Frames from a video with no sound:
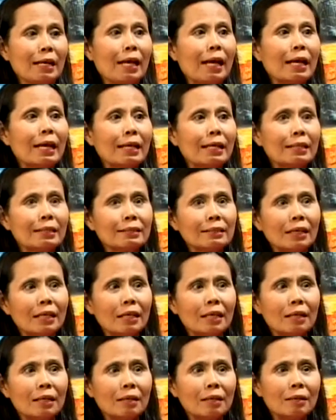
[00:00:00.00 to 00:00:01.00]
And
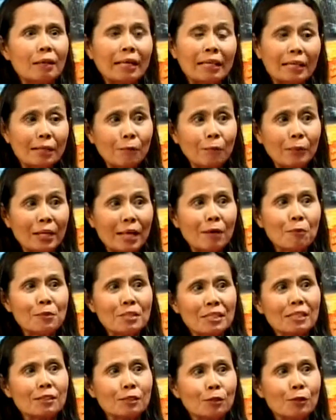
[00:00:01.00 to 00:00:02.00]
when I
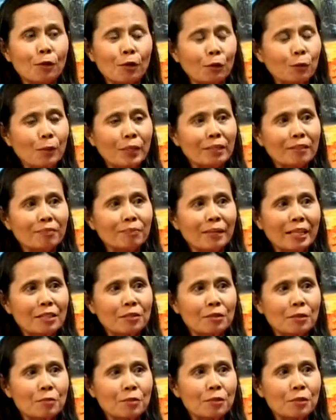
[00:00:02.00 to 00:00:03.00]
was in New York, one of my
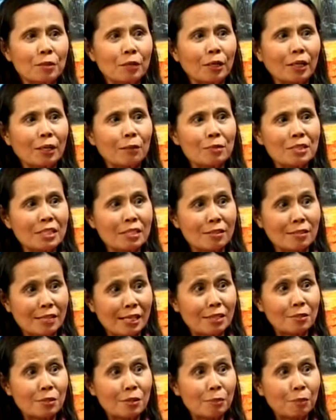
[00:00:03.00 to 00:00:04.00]
trips to New York, I was in
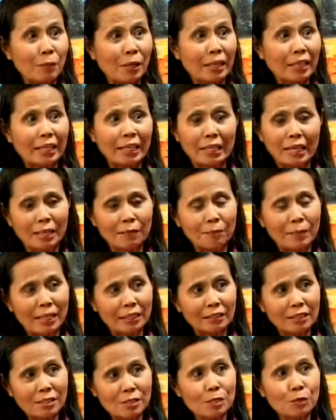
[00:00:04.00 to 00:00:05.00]
Central Park and I
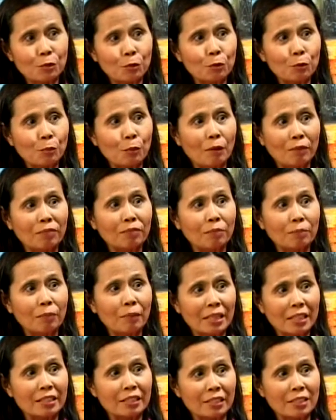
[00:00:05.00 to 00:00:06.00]
met this group of
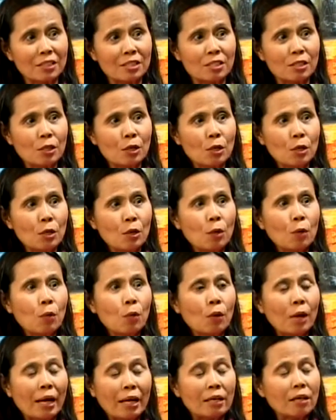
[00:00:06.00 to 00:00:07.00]
mothers,
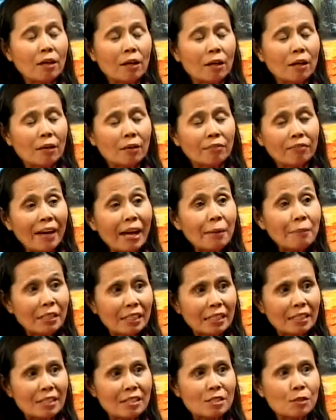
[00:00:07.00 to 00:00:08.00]

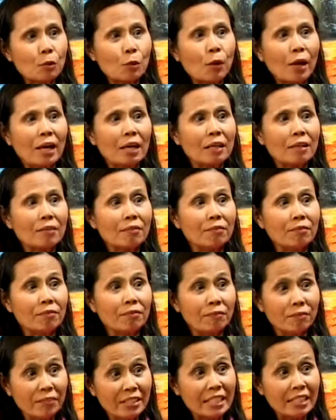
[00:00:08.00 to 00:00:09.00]
families who are
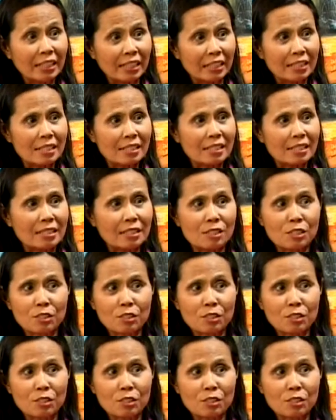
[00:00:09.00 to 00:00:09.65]
vegans, the